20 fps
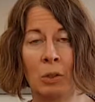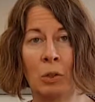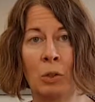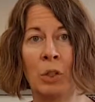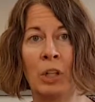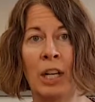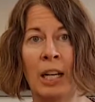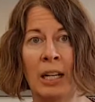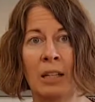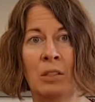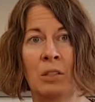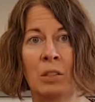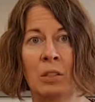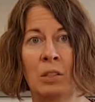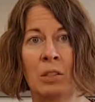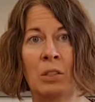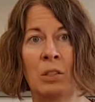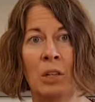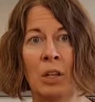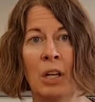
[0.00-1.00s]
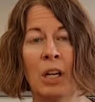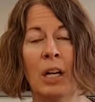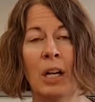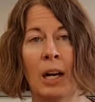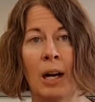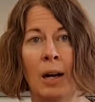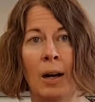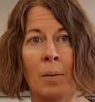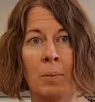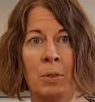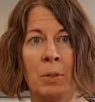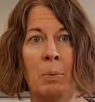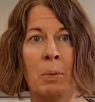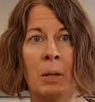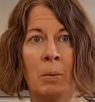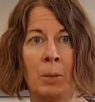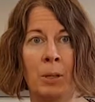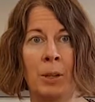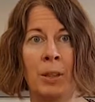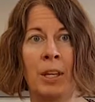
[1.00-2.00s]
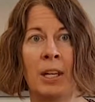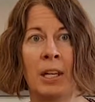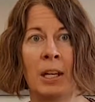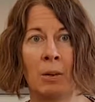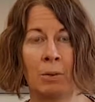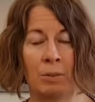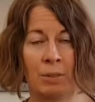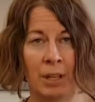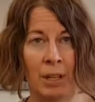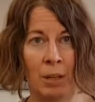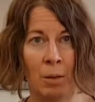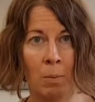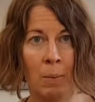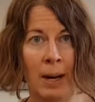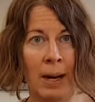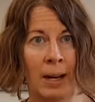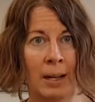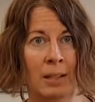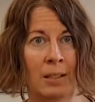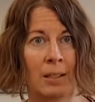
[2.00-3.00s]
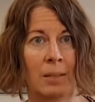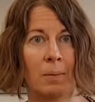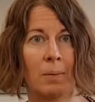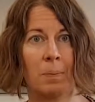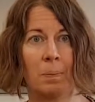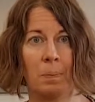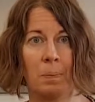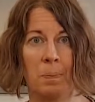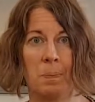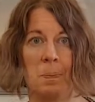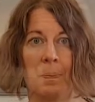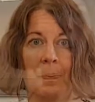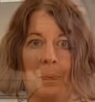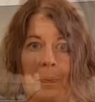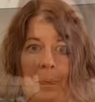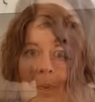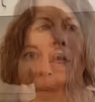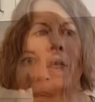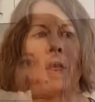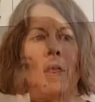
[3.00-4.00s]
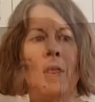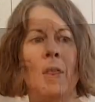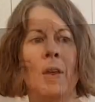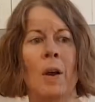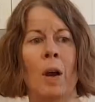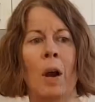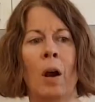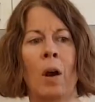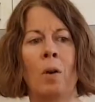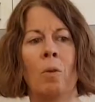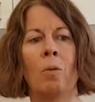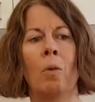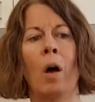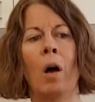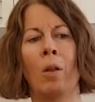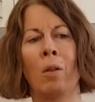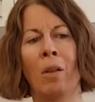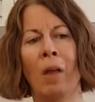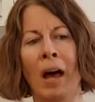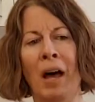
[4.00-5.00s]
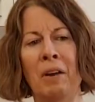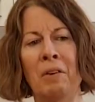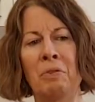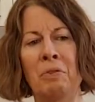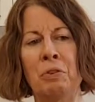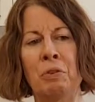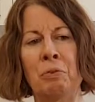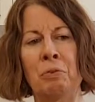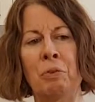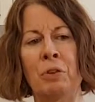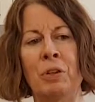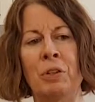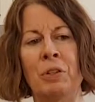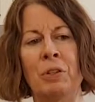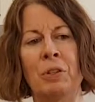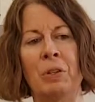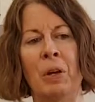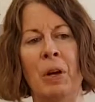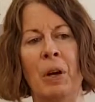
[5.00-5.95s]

good answers to be able to think outside the box. There are a lot of different